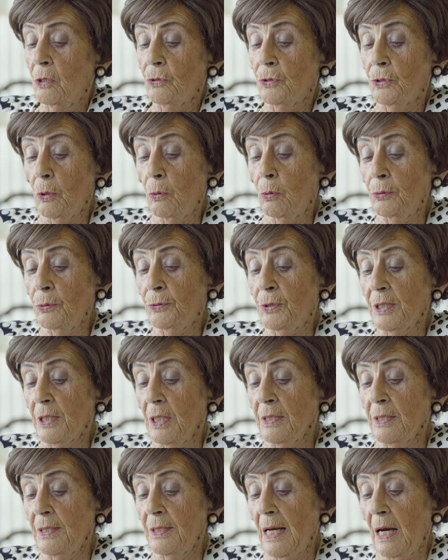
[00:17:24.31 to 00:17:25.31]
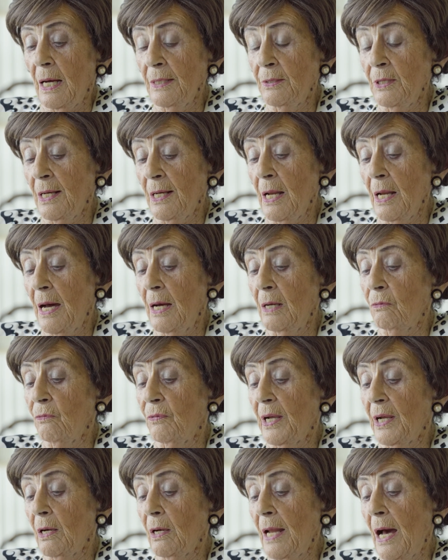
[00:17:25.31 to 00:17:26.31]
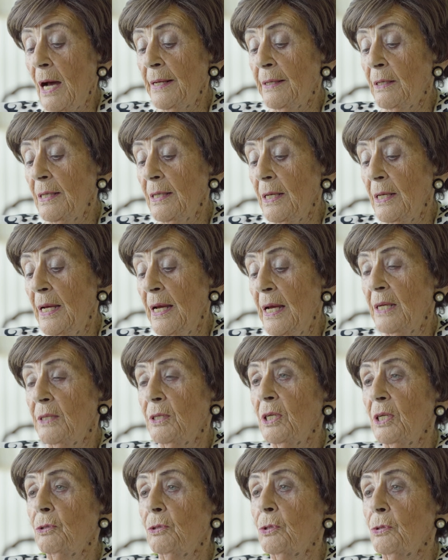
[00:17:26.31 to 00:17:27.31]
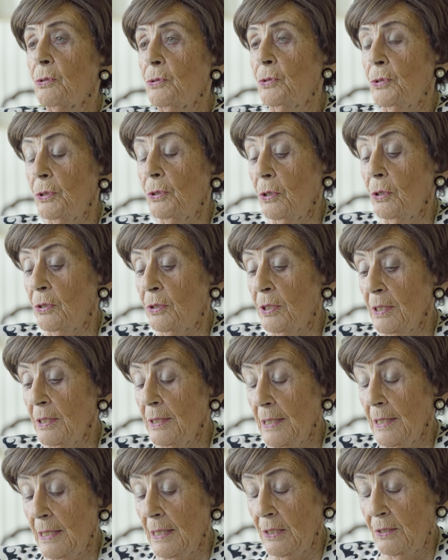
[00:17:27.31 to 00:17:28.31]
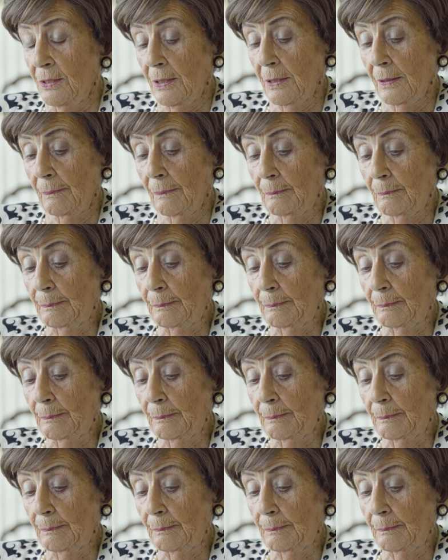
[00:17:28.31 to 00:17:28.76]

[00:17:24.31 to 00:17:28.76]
those in the other line were likely headed to certain death.